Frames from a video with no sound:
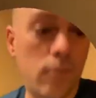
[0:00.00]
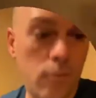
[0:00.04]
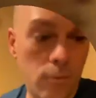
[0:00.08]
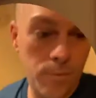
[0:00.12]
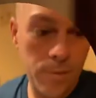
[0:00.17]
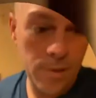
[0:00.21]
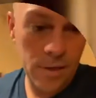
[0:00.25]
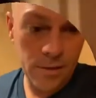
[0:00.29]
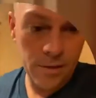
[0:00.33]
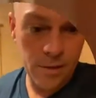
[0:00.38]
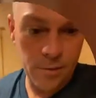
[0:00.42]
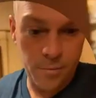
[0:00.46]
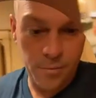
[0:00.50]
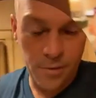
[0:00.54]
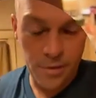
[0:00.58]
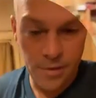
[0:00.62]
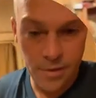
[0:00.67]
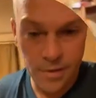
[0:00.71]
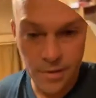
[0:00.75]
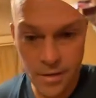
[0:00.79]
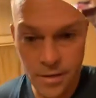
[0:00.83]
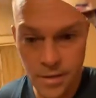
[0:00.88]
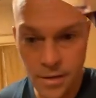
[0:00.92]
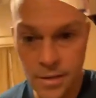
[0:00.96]
we'll probably
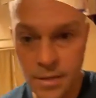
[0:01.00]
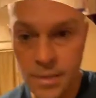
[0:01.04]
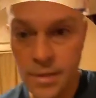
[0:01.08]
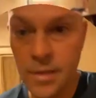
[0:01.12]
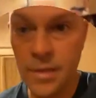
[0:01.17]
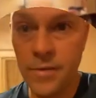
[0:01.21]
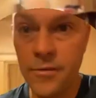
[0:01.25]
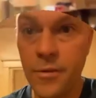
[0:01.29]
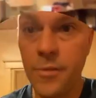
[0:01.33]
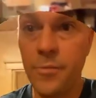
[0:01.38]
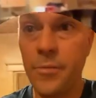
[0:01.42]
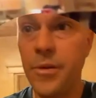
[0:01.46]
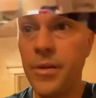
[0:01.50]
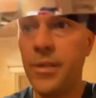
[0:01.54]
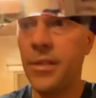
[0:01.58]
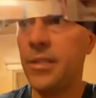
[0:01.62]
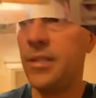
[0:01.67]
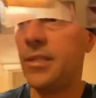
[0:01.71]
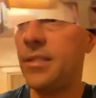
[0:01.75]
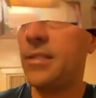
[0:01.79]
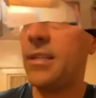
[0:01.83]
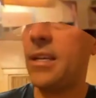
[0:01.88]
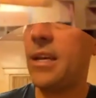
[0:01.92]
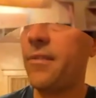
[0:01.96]
be every bit of
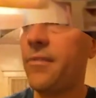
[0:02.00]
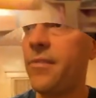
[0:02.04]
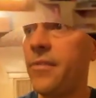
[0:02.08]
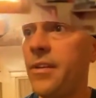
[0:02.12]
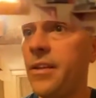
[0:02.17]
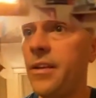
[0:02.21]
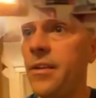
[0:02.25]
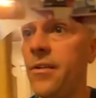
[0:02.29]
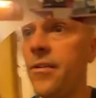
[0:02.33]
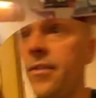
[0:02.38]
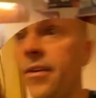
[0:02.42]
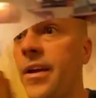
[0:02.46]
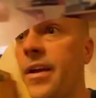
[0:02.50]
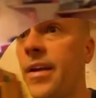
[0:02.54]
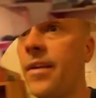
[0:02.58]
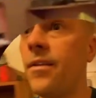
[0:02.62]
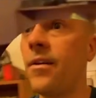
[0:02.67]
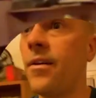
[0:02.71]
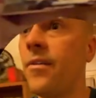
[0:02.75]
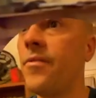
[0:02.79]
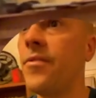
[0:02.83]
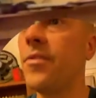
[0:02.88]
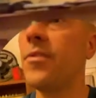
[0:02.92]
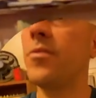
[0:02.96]
seventy grand
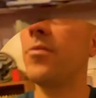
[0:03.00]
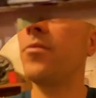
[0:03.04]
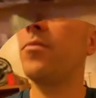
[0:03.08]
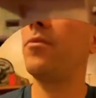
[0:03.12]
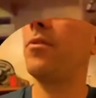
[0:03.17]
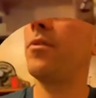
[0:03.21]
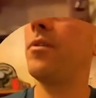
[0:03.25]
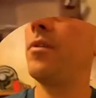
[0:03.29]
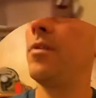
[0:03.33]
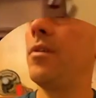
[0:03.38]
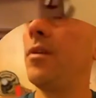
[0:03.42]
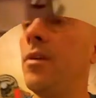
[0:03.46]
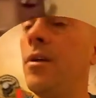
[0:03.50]
on this one,